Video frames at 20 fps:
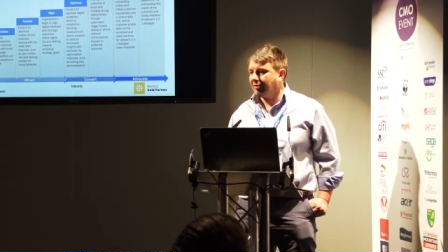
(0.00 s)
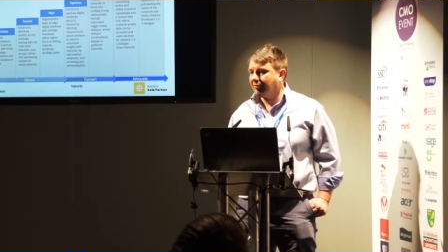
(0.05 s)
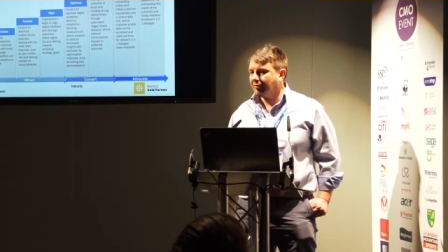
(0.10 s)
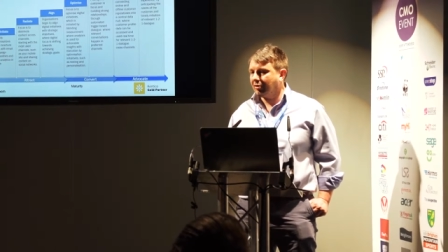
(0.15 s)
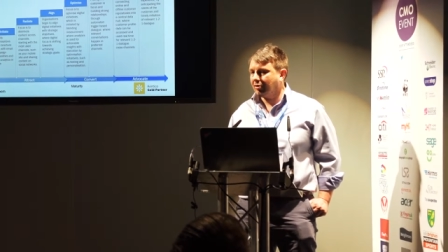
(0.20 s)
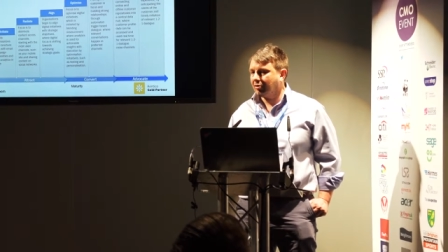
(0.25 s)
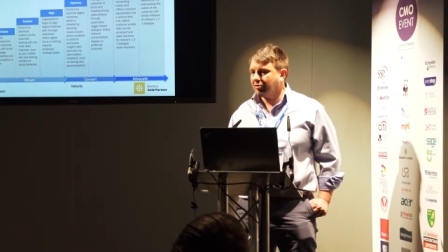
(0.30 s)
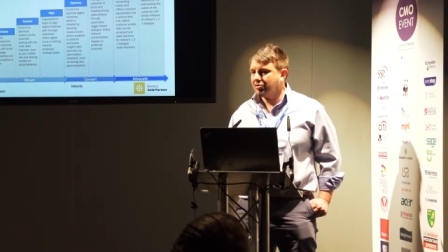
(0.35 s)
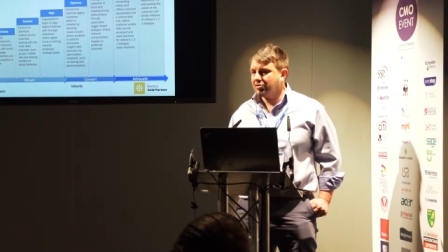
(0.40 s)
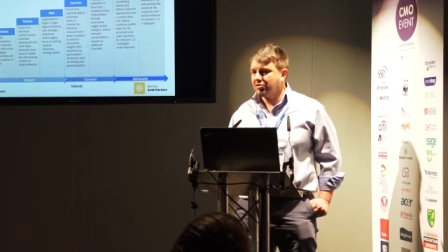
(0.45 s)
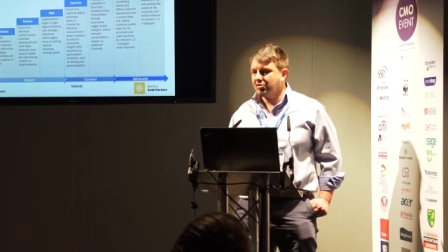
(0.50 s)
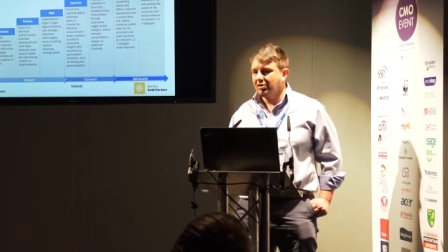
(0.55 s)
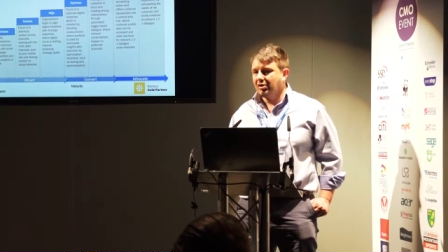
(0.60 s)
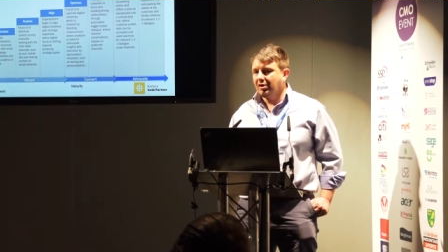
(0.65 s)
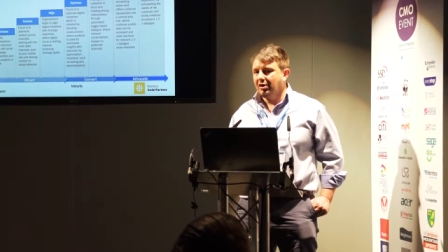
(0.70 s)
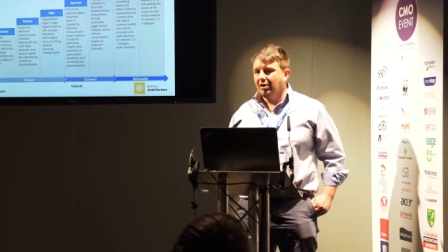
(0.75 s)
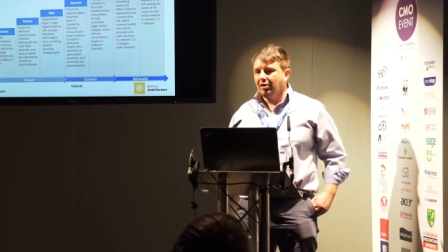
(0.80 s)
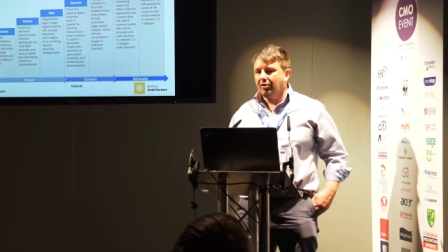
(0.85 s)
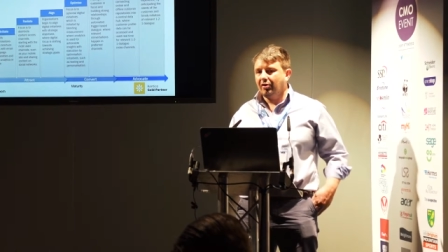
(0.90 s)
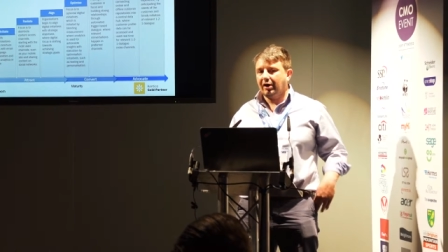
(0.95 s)
of those
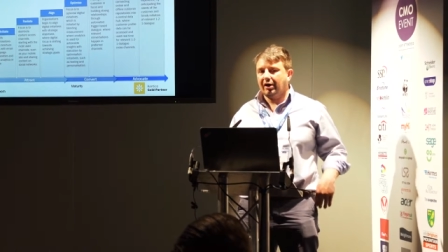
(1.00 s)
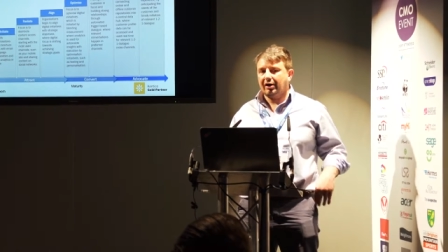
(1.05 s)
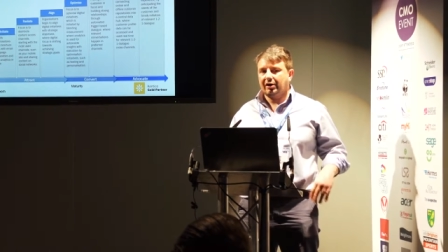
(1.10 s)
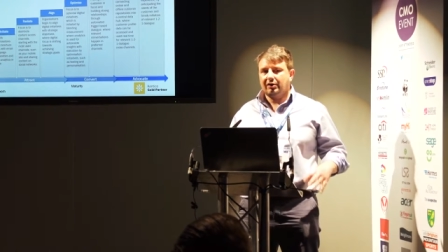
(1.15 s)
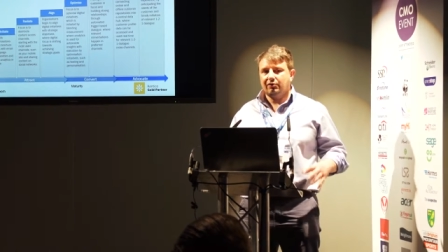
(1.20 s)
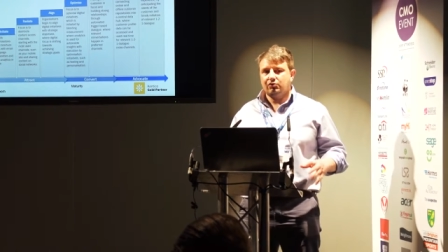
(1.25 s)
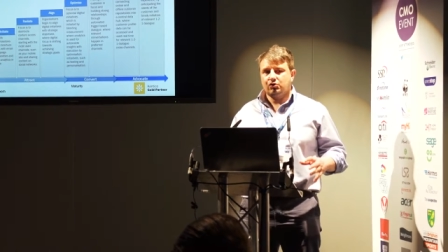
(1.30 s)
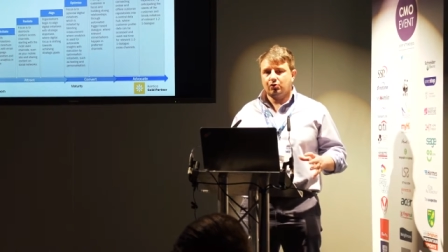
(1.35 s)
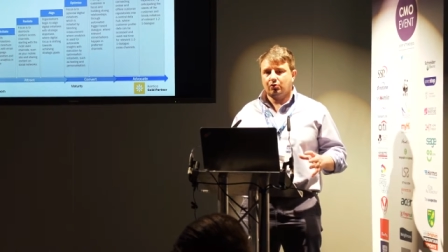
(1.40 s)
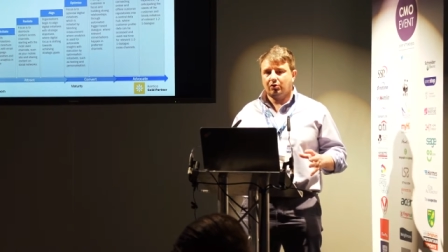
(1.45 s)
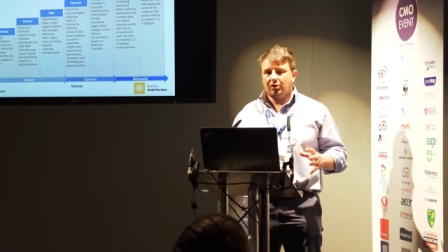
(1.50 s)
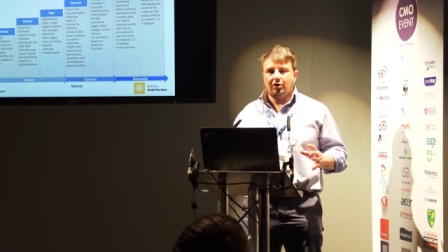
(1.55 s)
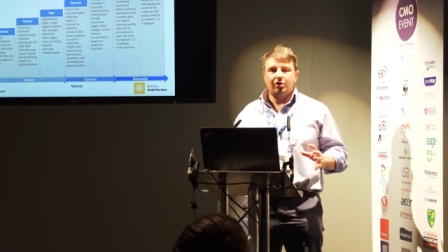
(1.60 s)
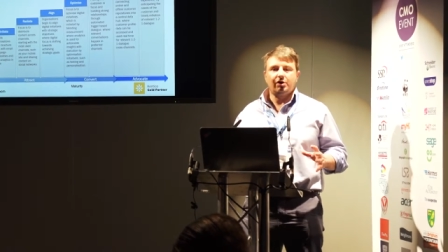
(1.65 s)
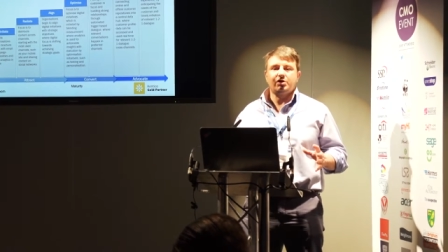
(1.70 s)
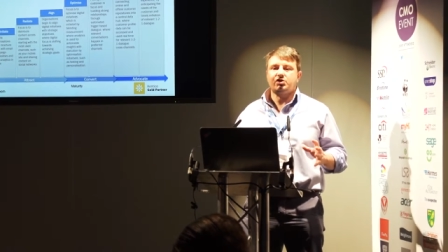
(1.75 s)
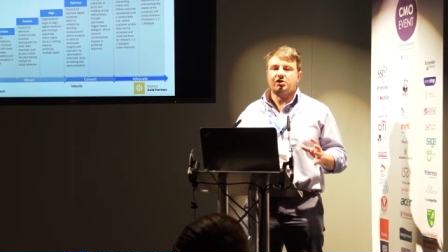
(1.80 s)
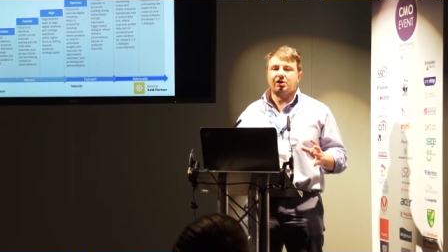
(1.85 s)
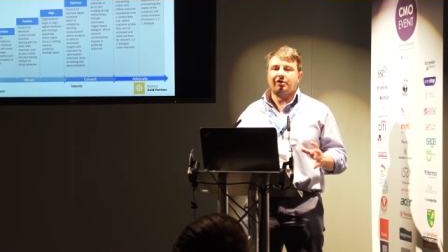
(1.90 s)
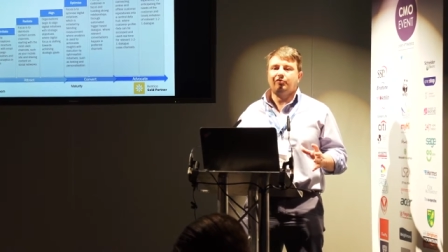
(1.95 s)
that gives you a
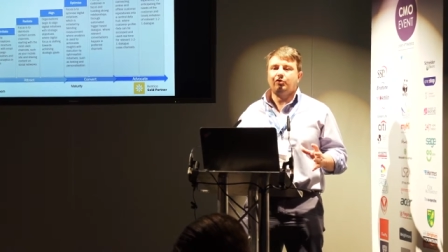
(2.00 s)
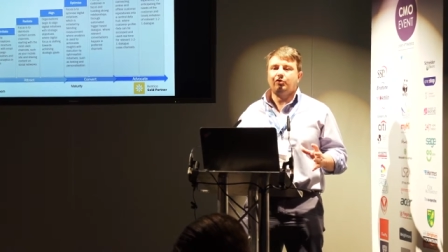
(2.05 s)
holistic